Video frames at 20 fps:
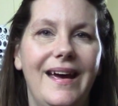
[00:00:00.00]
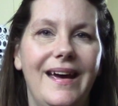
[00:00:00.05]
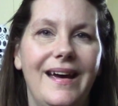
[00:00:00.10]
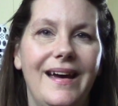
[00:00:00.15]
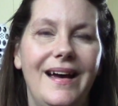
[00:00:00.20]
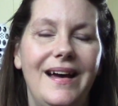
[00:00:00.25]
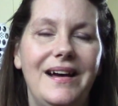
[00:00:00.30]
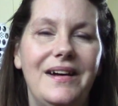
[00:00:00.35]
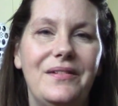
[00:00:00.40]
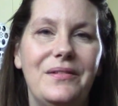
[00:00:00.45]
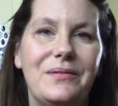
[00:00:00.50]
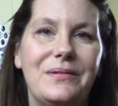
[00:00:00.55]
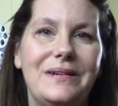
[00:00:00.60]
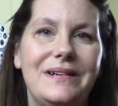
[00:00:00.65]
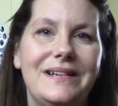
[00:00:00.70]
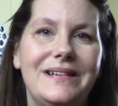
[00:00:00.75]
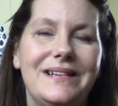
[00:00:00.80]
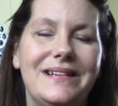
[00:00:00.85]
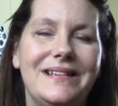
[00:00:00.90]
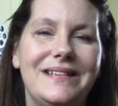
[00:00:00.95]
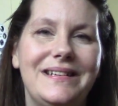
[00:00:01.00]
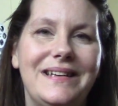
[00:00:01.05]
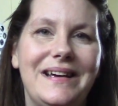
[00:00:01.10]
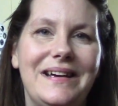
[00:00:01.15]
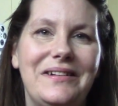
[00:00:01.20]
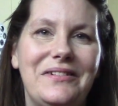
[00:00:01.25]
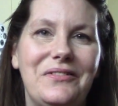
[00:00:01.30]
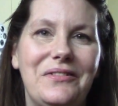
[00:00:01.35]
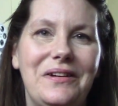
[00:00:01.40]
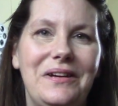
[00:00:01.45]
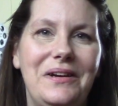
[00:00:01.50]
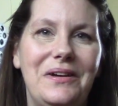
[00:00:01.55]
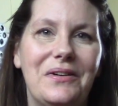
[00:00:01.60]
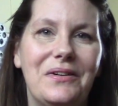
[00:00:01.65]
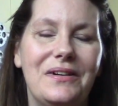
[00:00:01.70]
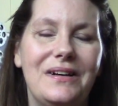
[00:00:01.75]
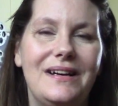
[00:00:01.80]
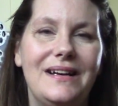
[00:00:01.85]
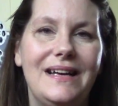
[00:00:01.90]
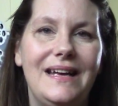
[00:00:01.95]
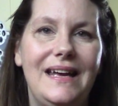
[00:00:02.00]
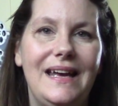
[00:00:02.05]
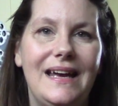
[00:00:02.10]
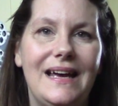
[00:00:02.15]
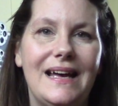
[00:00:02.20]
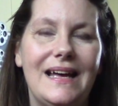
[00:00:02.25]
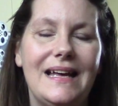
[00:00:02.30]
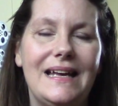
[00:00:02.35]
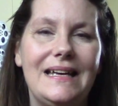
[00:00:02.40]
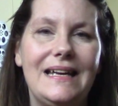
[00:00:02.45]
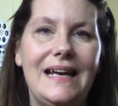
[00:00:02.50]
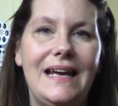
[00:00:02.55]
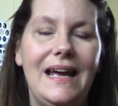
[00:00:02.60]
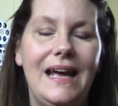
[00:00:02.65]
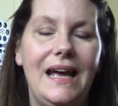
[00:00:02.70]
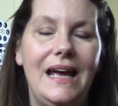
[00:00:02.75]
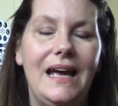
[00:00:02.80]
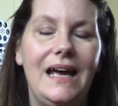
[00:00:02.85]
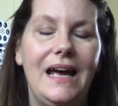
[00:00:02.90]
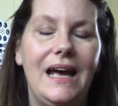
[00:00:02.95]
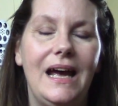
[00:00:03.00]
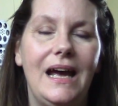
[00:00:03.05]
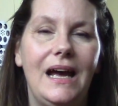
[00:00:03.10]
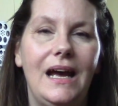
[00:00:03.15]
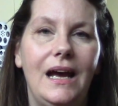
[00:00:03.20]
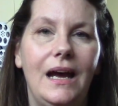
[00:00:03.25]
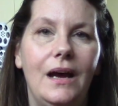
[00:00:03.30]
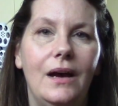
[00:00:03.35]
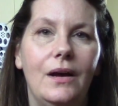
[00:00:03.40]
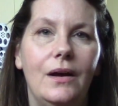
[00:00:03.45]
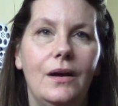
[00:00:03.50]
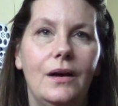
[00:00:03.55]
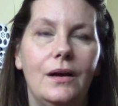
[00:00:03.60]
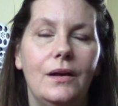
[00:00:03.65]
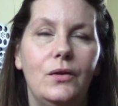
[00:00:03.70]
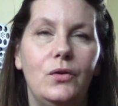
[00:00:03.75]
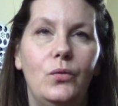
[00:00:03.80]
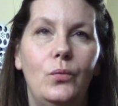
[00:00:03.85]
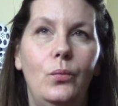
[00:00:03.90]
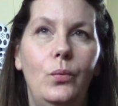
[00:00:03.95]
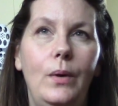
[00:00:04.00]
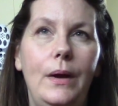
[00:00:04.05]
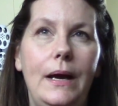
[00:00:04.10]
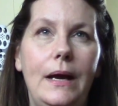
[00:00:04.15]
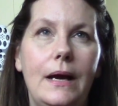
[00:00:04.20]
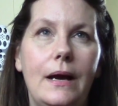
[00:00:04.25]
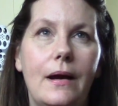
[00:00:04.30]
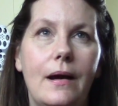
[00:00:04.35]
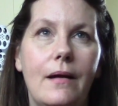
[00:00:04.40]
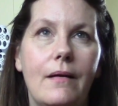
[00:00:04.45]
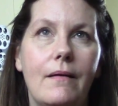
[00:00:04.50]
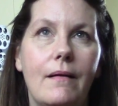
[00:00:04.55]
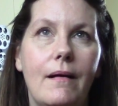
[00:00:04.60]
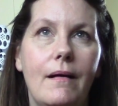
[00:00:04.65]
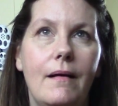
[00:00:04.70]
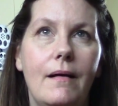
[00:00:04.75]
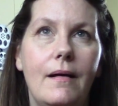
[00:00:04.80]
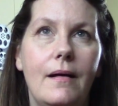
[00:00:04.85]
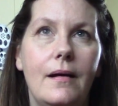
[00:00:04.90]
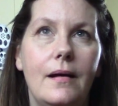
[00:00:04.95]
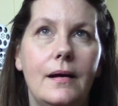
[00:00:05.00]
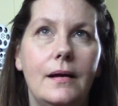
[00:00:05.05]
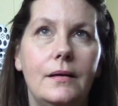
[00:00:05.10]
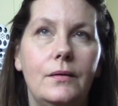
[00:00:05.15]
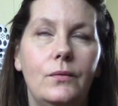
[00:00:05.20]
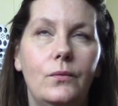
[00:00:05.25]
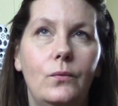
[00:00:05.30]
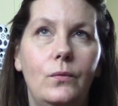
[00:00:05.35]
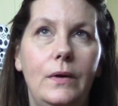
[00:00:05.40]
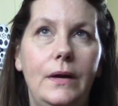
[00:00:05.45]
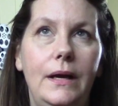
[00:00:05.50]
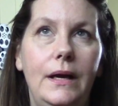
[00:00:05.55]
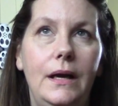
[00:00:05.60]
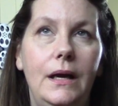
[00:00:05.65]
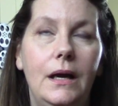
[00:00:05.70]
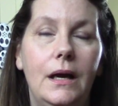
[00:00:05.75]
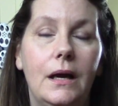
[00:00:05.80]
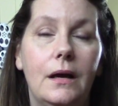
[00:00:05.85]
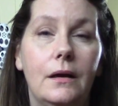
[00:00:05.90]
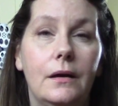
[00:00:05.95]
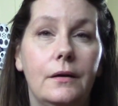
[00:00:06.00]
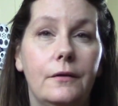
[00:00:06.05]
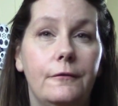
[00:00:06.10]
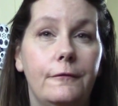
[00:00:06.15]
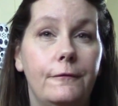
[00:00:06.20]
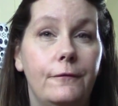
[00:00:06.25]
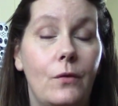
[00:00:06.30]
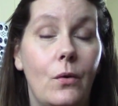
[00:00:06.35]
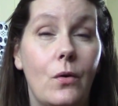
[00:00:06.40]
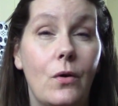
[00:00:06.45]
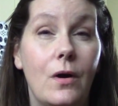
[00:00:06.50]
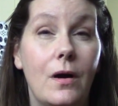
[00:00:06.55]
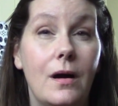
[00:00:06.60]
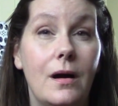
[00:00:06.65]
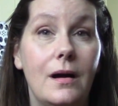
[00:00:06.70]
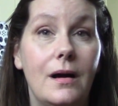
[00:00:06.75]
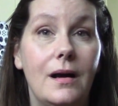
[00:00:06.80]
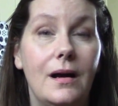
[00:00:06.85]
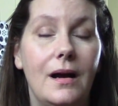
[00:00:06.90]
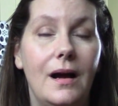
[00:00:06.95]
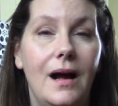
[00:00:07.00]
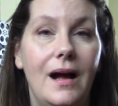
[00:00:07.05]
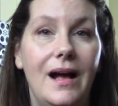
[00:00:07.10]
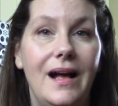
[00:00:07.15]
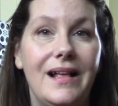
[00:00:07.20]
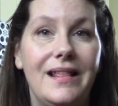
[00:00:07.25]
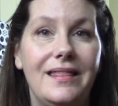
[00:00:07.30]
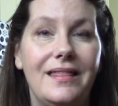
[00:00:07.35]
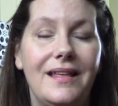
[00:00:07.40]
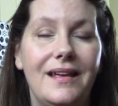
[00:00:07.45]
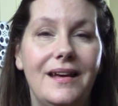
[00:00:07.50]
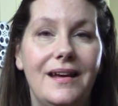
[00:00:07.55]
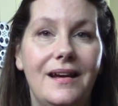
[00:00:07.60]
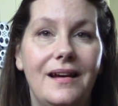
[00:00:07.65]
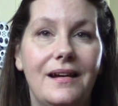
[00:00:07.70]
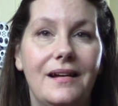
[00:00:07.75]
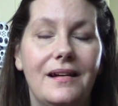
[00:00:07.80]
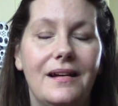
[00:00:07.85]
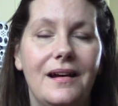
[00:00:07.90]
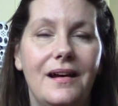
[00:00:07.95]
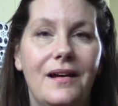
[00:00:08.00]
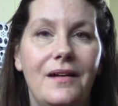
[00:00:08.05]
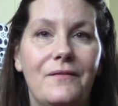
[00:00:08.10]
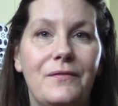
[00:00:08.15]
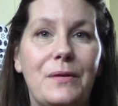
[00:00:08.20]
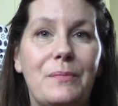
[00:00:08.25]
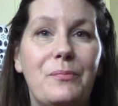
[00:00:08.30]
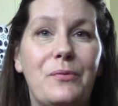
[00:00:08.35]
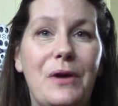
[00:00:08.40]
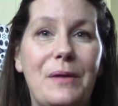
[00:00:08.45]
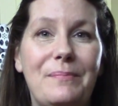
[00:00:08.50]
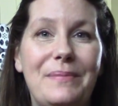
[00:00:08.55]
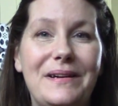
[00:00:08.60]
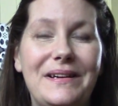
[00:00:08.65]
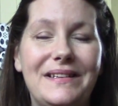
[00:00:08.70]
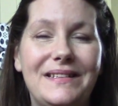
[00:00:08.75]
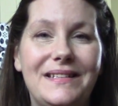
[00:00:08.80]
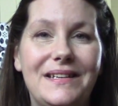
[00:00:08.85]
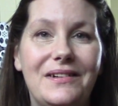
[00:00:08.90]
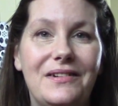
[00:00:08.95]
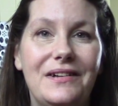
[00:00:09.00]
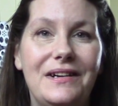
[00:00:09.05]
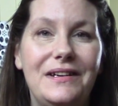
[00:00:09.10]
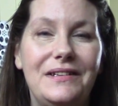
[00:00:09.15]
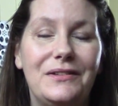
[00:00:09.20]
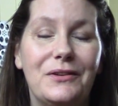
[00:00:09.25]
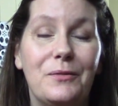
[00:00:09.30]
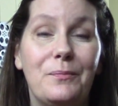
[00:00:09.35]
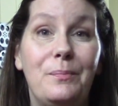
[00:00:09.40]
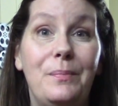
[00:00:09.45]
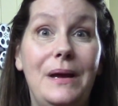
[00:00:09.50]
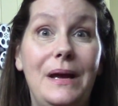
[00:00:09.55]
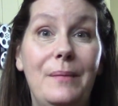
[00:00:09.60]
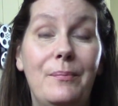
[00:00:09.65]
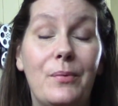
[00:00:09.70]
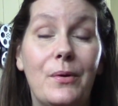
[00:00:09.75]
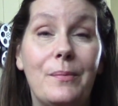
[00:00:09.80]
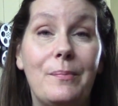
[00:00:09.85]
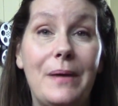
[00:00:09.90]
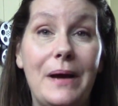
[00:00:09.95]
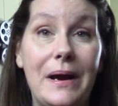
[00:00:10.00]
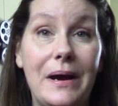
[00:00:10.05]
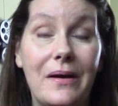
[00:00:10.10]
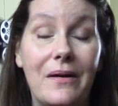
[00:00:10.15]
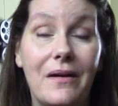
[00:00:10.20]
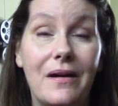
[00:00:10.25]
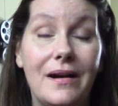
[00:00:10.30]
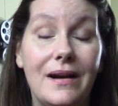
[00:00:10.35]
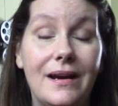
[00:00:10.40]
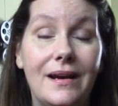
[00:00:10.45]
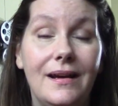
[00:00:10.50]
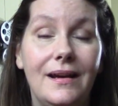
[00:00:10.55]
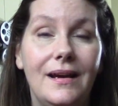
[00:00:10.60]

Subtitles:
Hi everyone, Sandra here again, and we are on week 4, I think, of the prepping series, or Be Prepared.